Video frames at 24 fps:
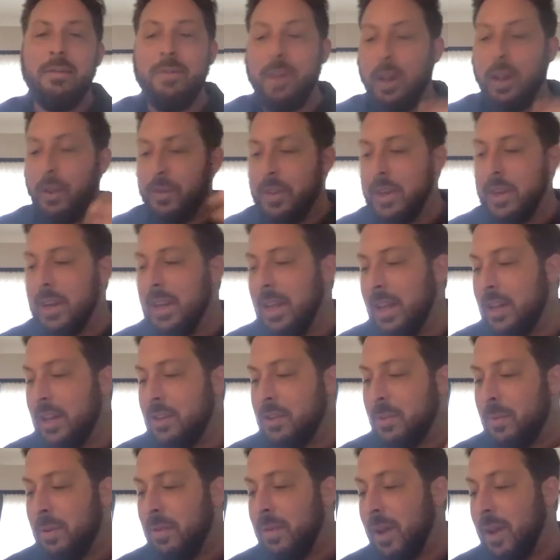felt the need
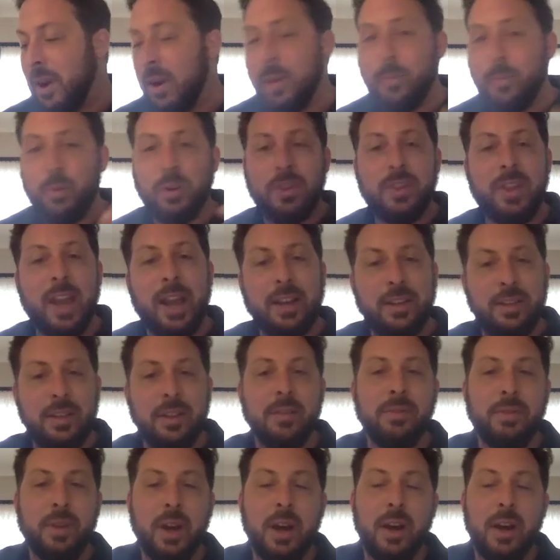to be very
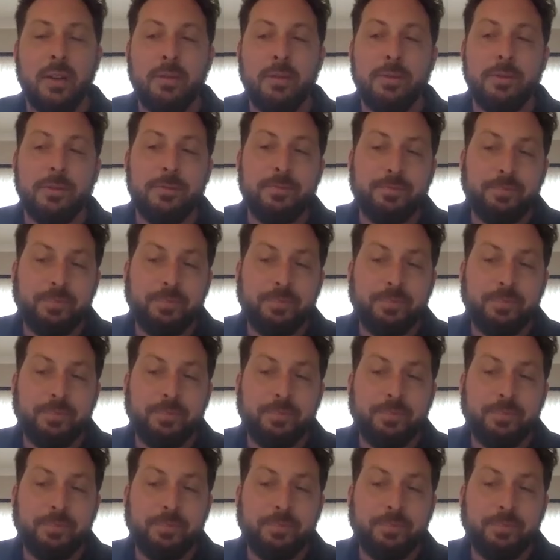protective of